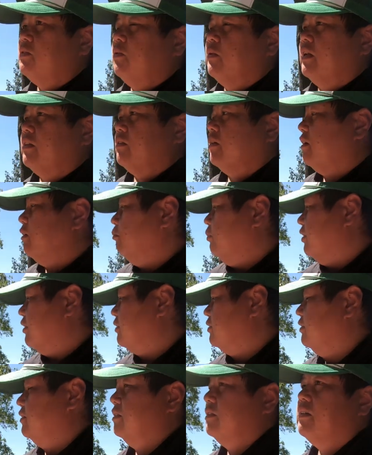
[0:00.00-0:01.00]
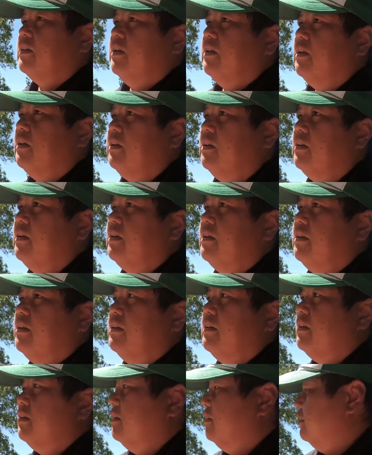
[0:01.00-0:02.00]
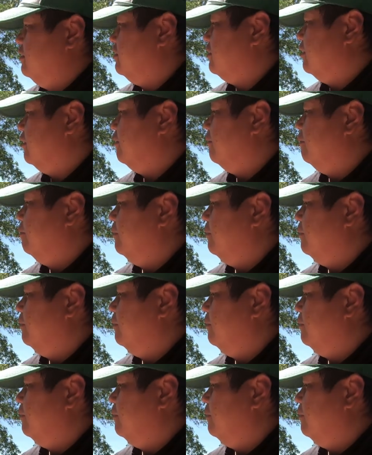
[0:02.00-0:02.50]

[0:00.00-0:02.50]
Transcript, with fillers: 20, 30 bucks. So